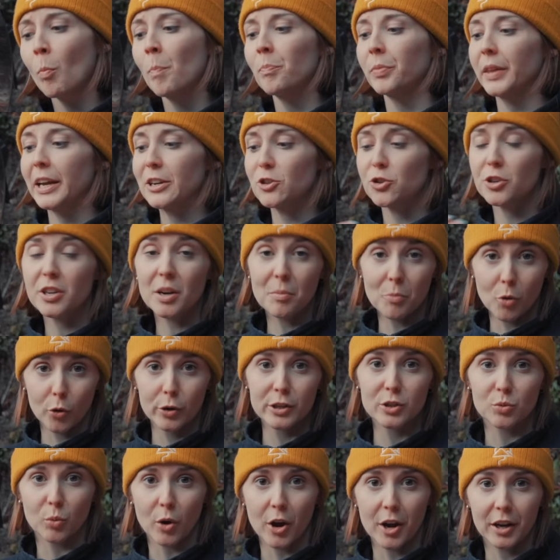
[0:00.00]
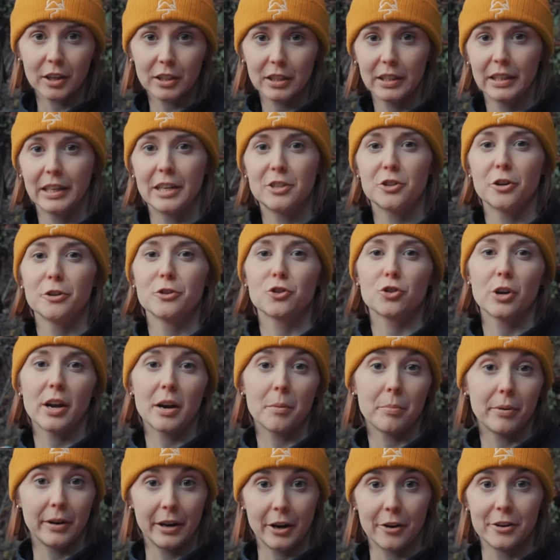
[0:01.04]
I treat it more as work and I don't try to
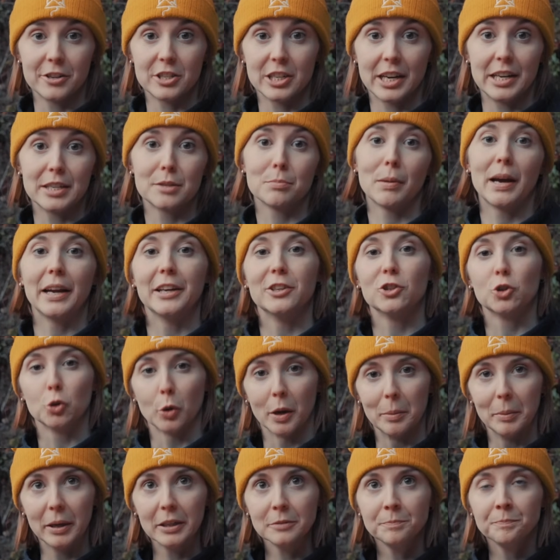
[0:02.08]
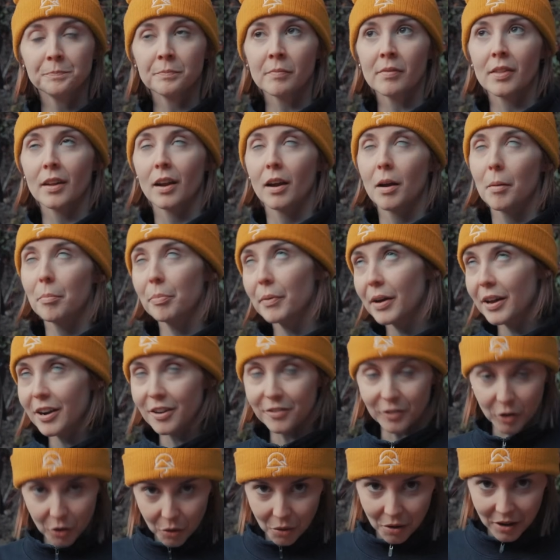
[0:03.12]
prioritize my enjoyment. But
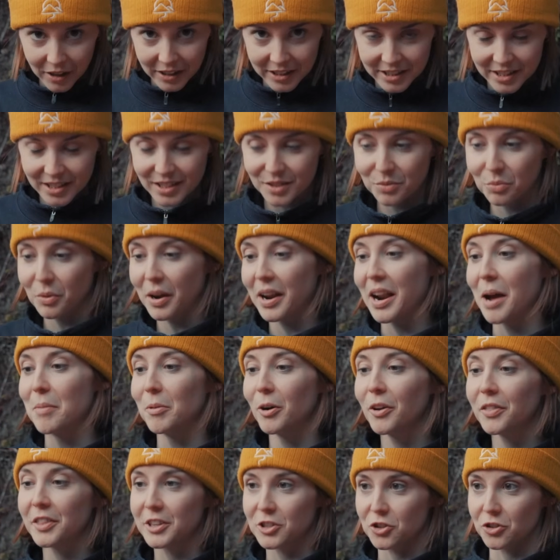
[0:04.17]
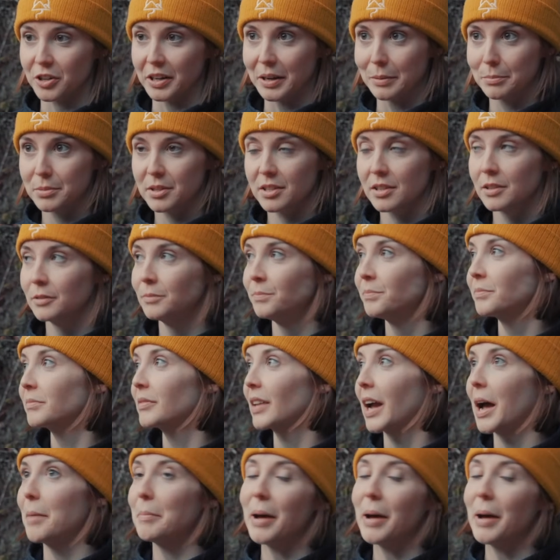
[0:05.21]
of course, when I'm on the trips, I'm